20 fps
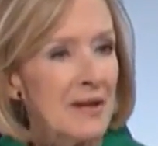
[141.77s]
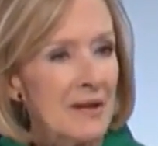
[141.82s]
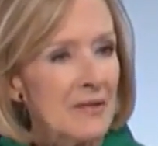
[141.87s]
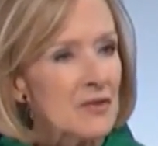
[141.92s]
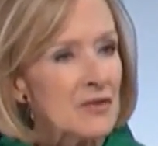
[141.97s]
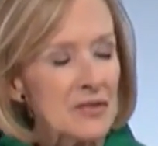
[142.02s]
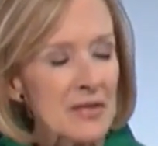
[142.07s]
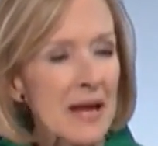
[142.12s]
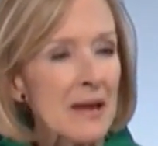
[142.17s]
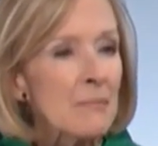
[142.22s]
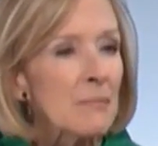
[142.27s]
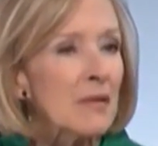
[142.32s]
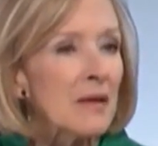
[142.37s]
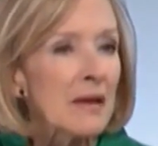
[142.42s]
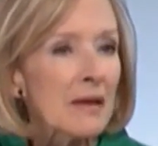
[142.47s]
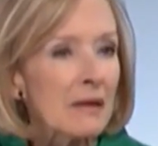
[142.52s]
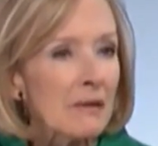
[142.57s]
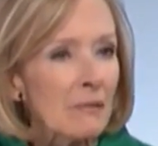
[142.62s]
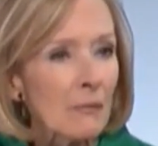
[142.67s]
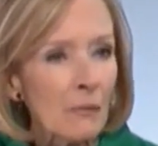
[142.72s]
the same
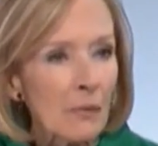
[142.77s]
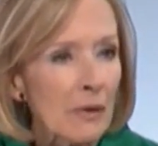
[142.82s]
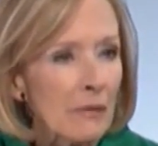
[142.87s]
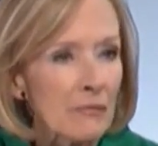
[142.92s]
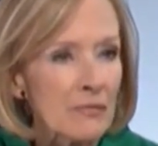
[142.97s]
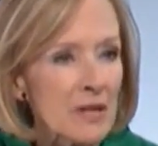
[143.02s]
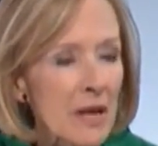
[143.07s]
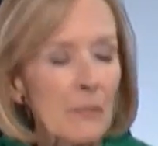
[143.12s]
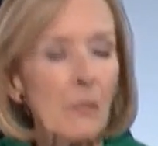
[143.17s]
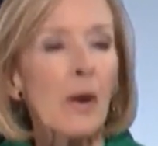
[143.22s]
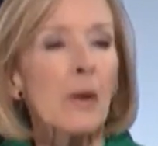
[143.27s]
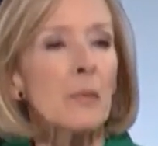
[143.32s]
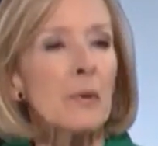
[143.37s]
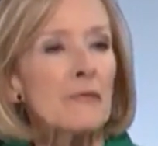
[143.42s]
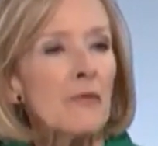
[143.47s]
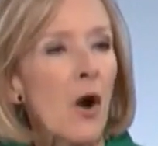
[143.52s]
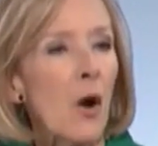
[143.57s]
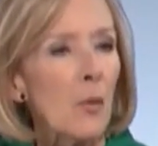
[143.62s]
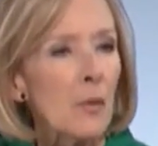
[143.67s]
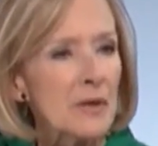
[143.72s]
thing, same way we've
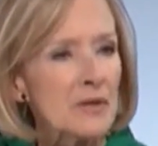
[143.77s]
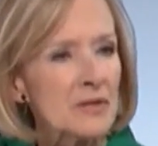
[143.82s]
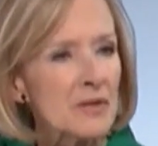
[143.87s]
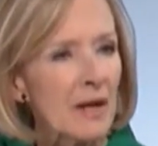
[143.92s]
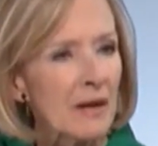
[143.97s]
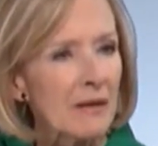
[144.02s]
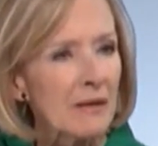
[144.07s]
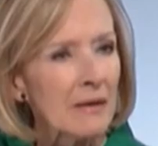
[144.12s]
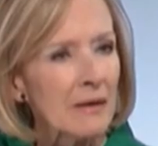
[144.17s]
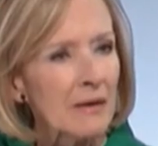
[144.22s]
always done it